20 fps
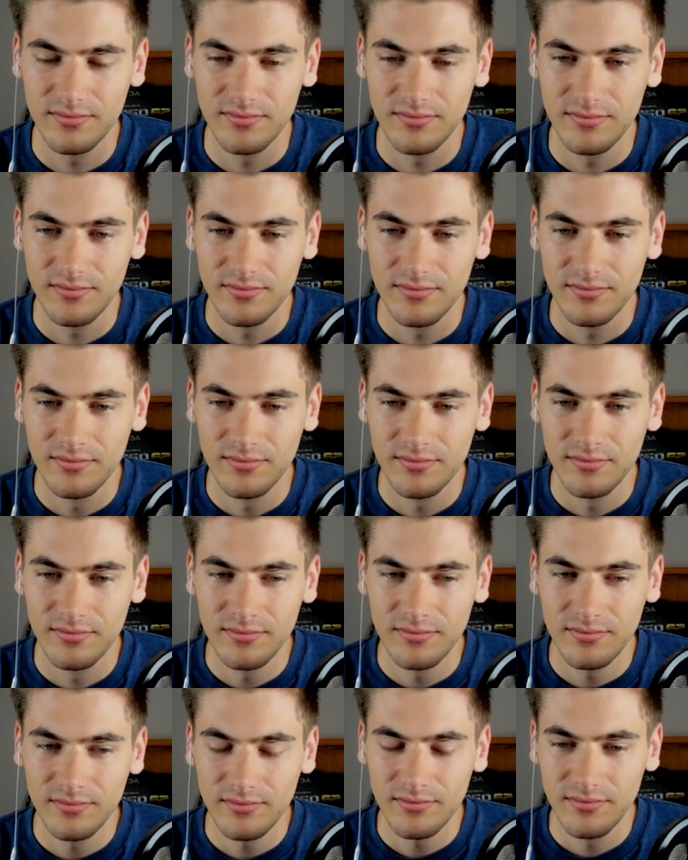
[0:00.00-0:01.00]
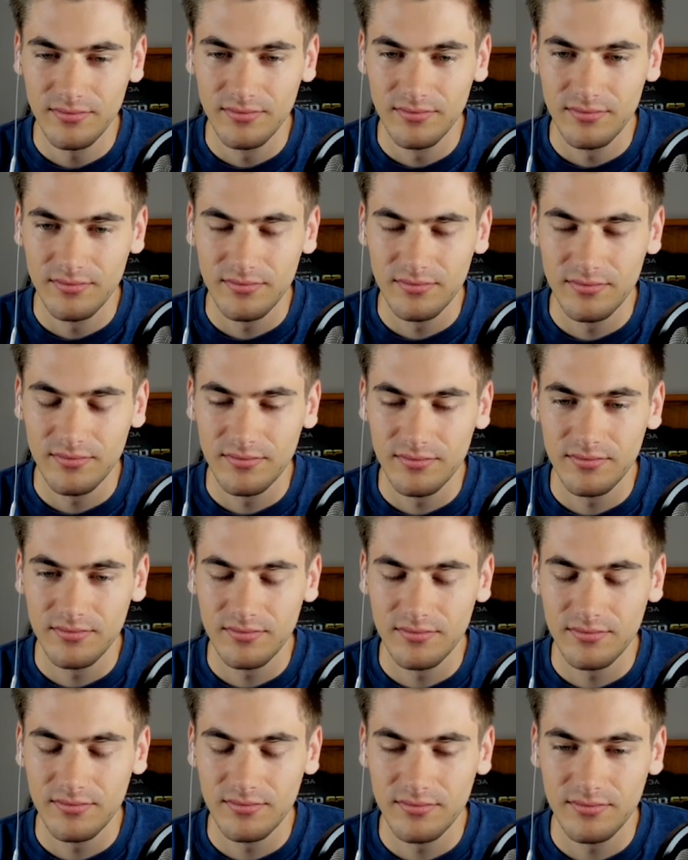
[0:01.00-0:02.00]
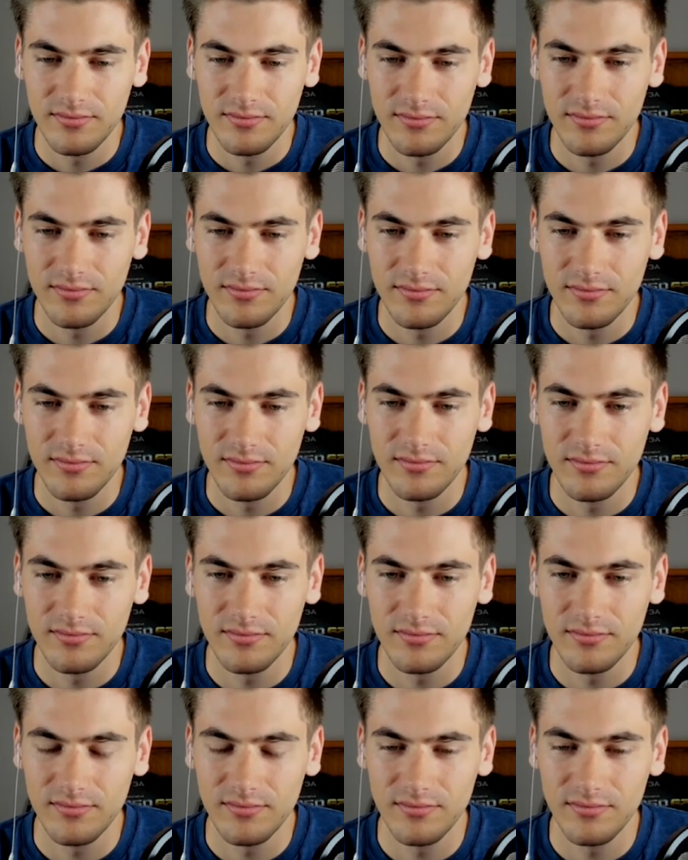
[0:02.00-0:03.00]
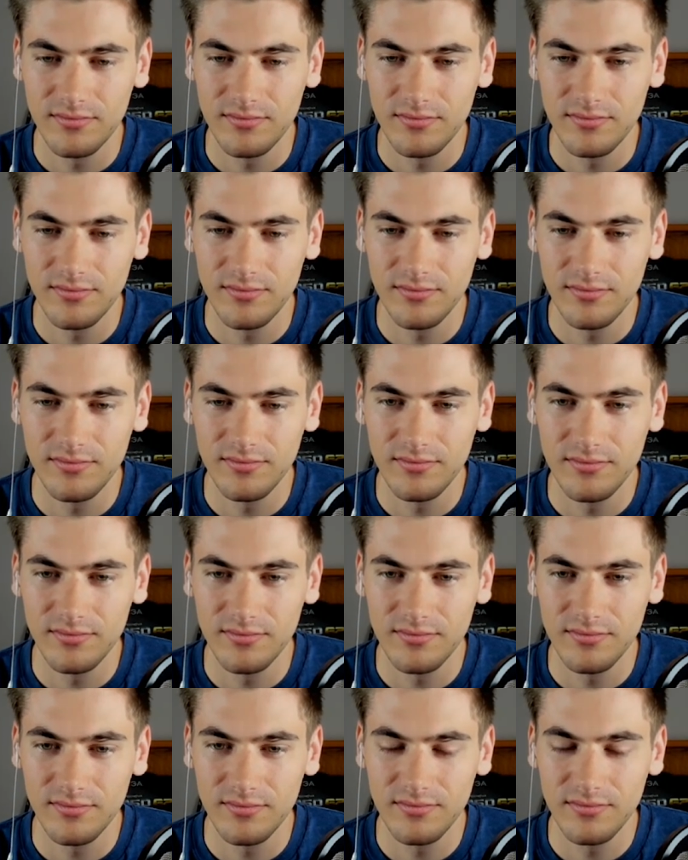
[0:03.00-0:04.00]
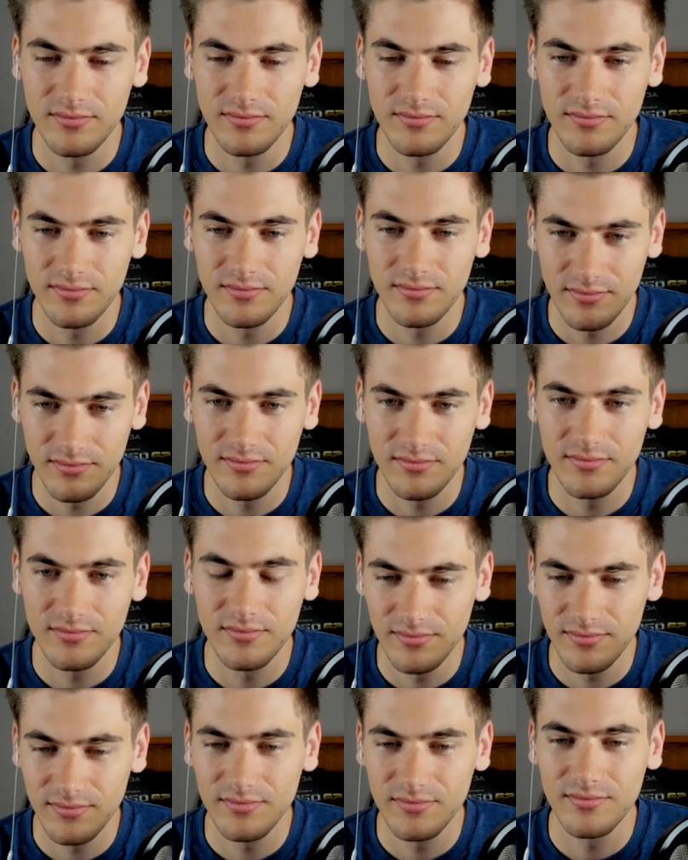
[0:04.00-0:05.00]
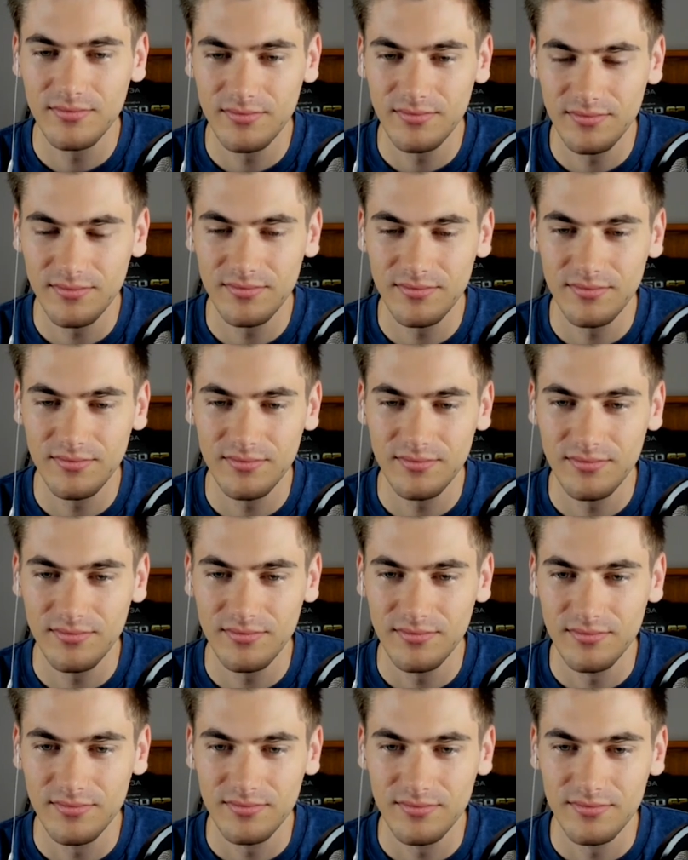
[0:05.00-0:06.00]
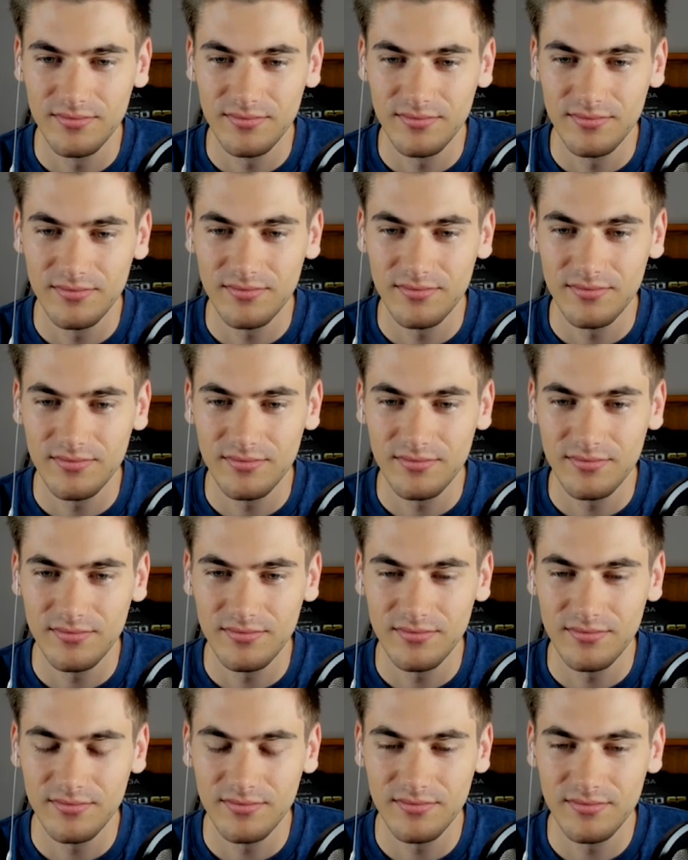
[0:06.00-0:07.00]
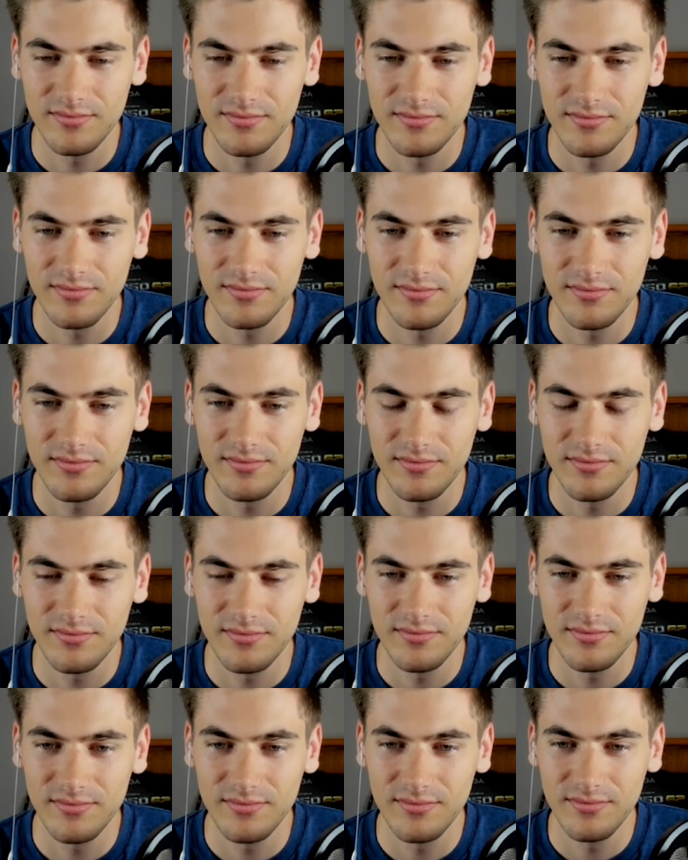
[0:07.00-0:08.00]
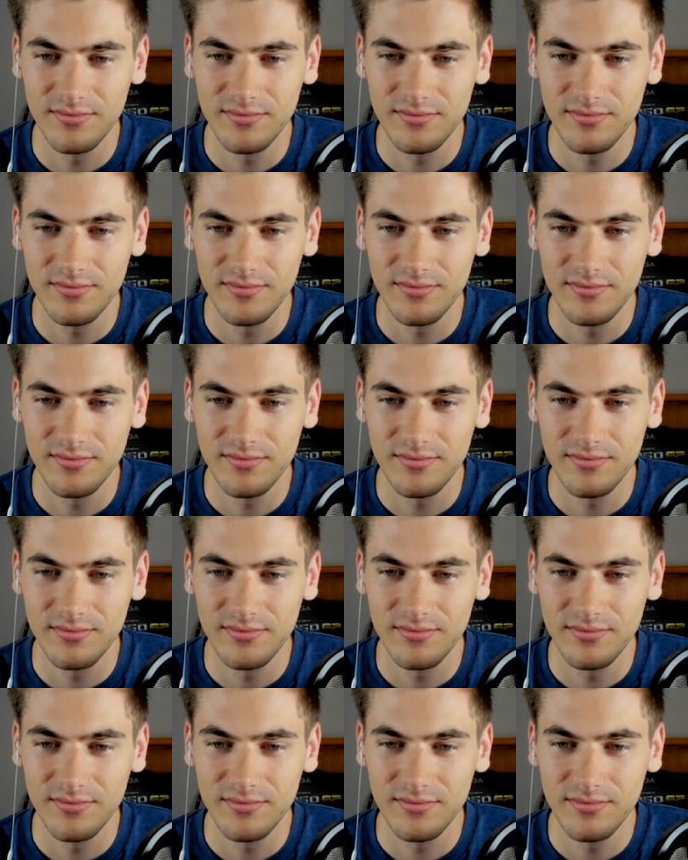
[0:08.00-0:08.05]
No words are spoken by the person on screen.